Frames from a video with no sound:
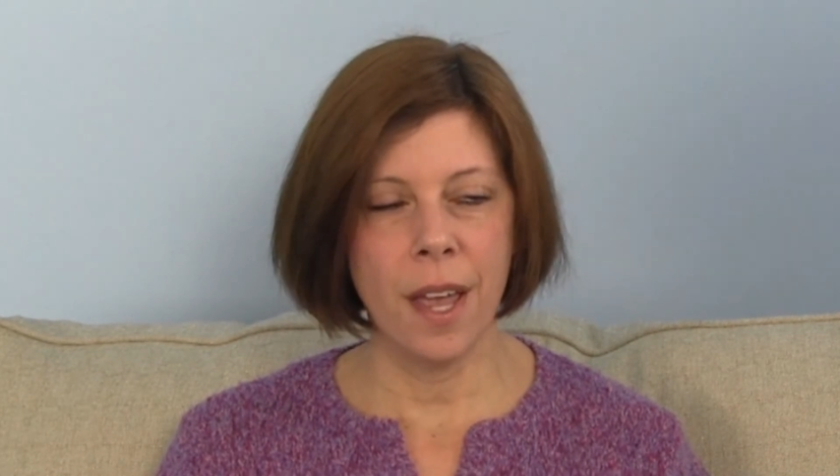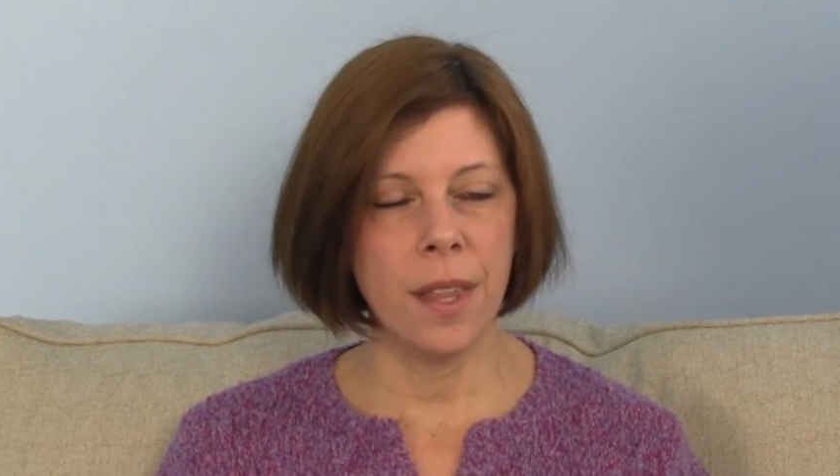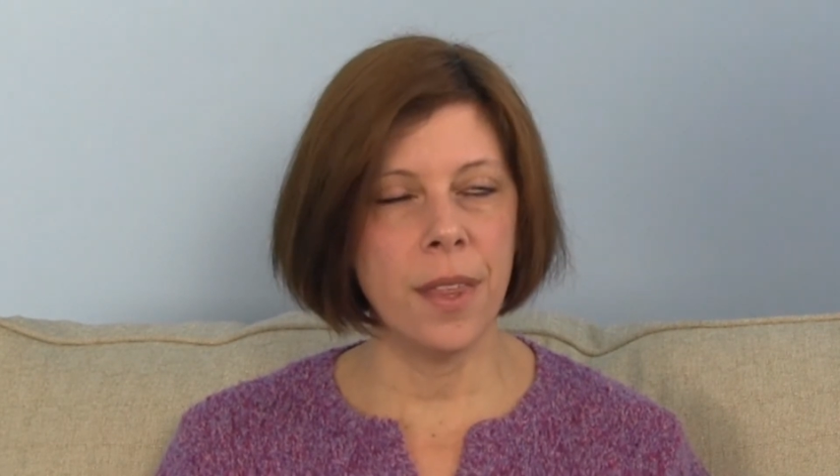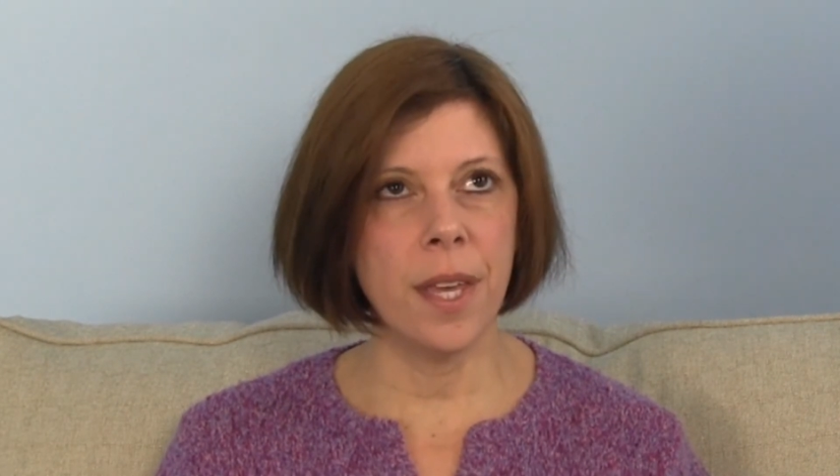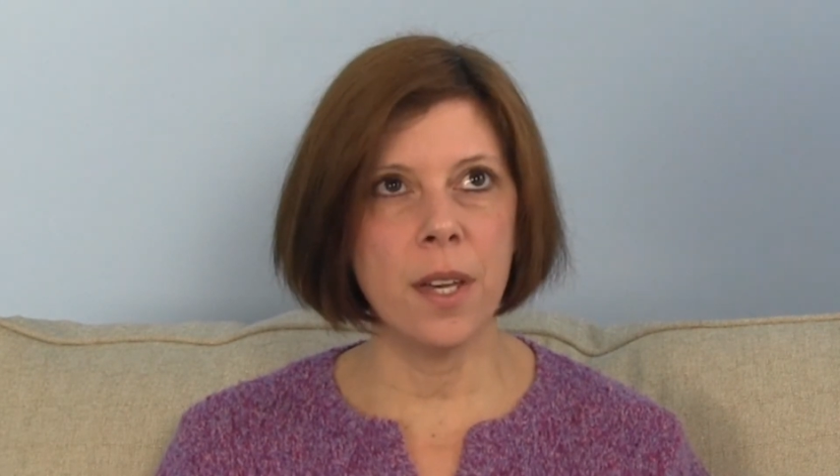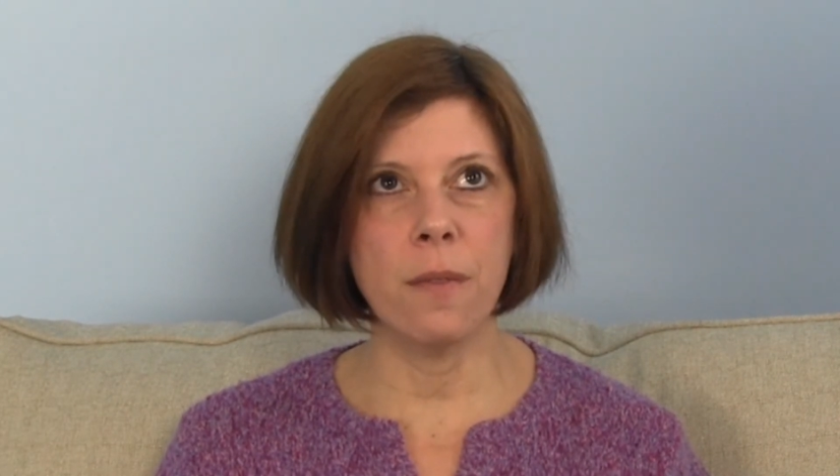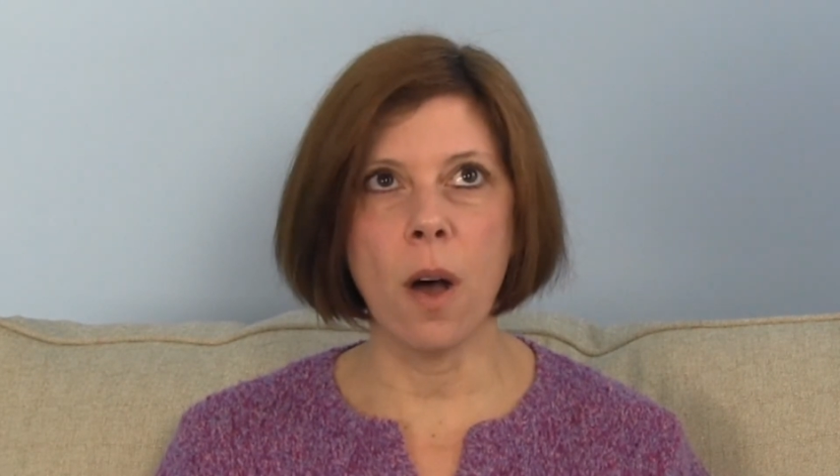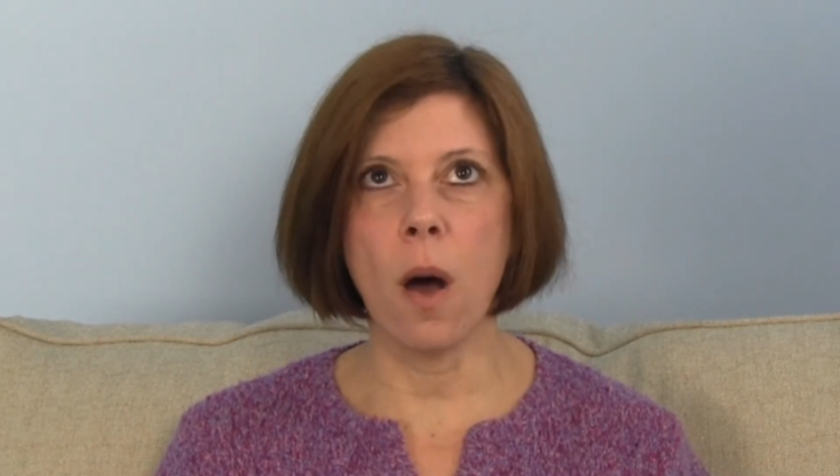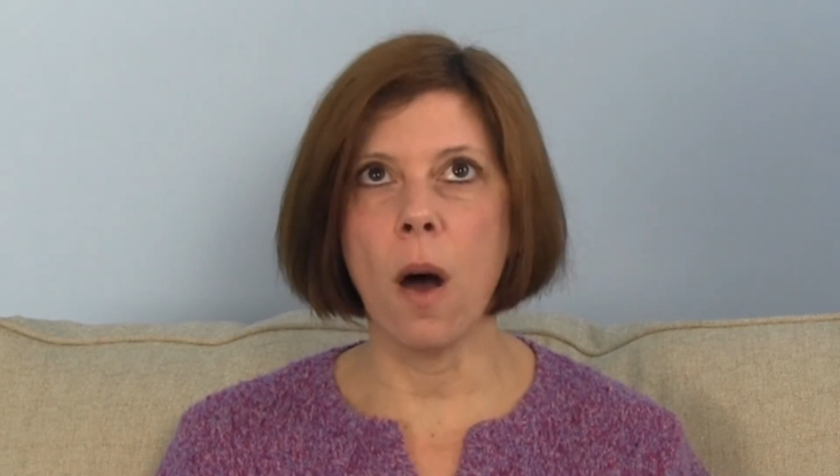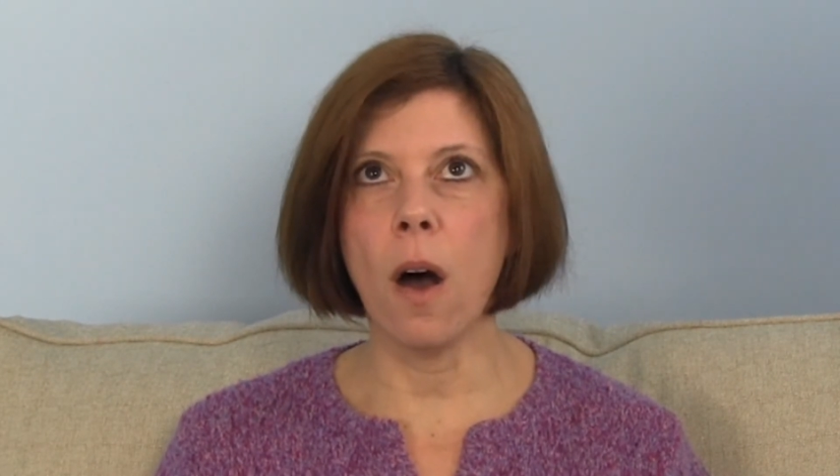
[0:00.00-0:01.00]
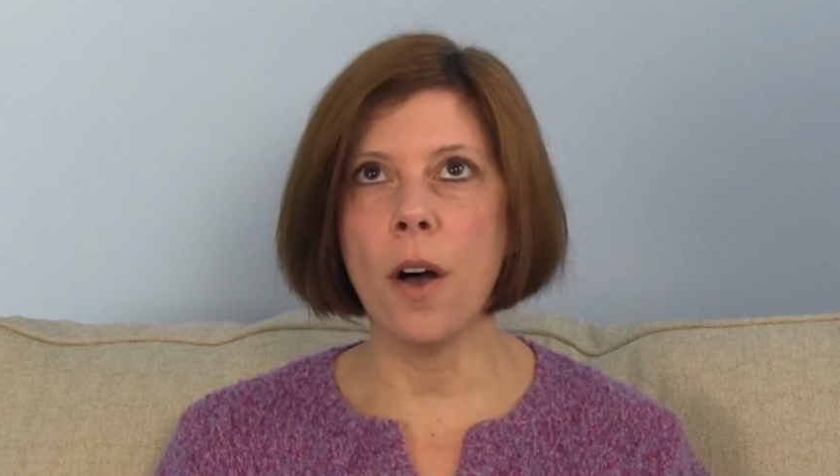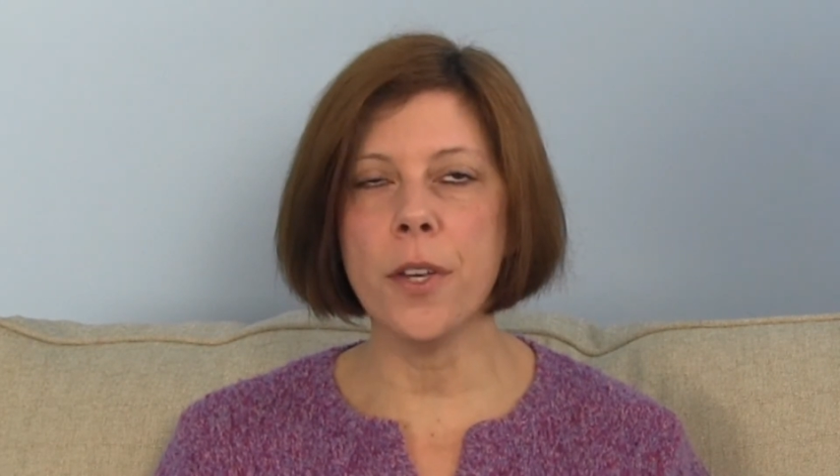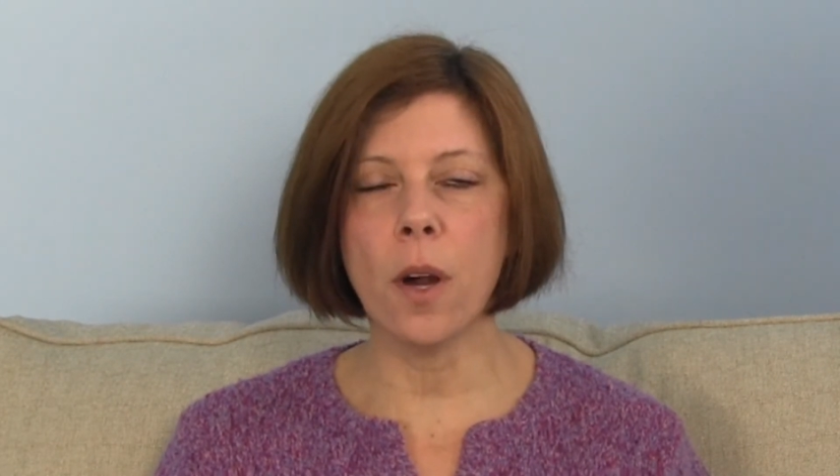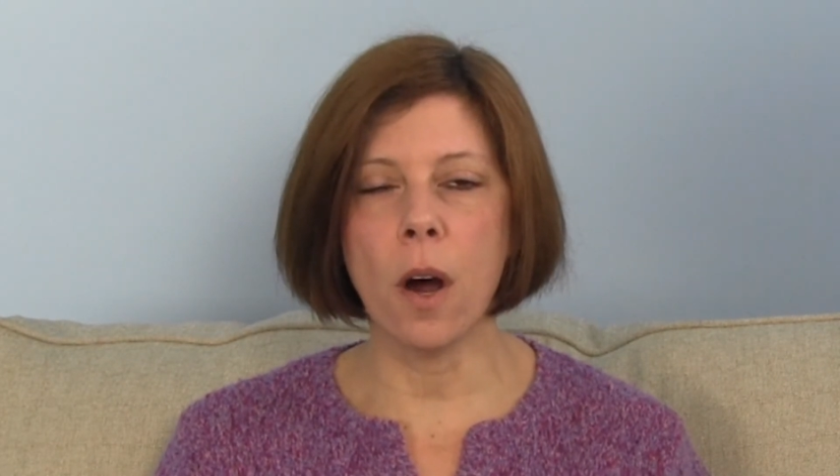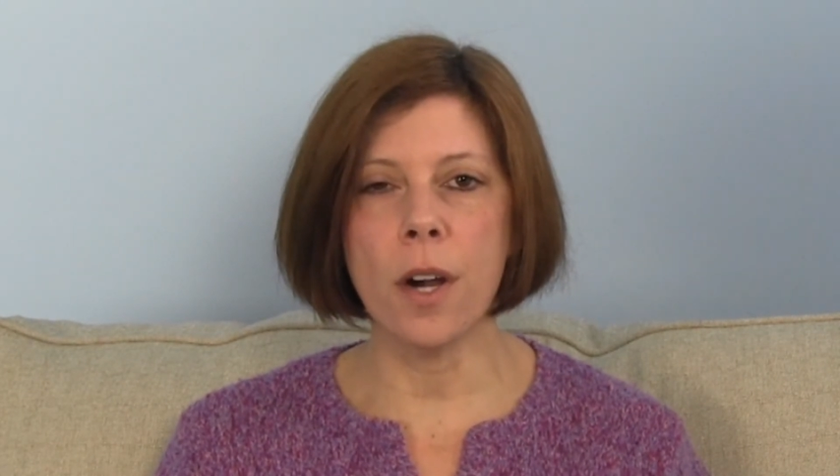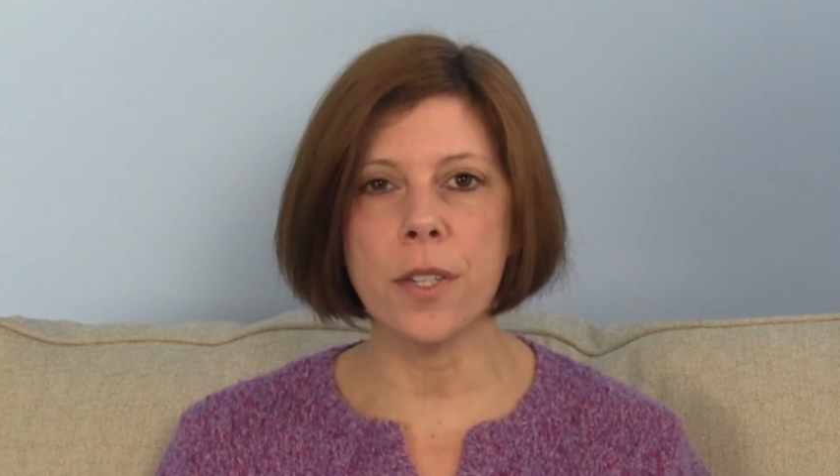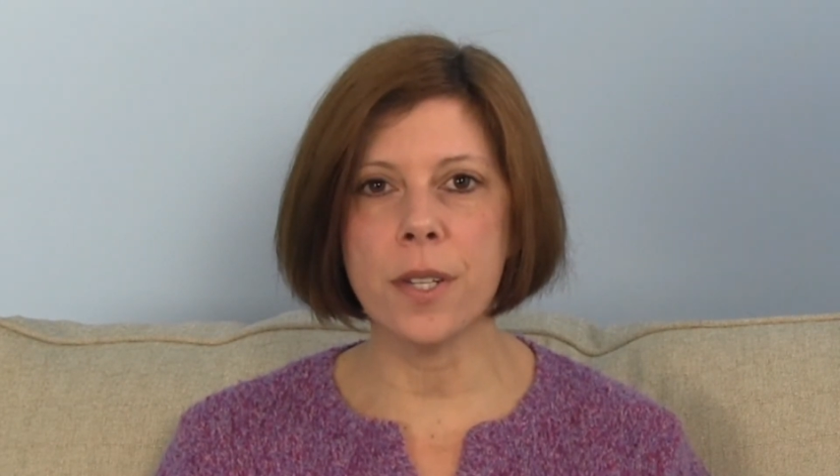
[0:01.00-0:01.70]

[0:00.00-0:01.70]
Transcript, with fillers: Think of all your heart's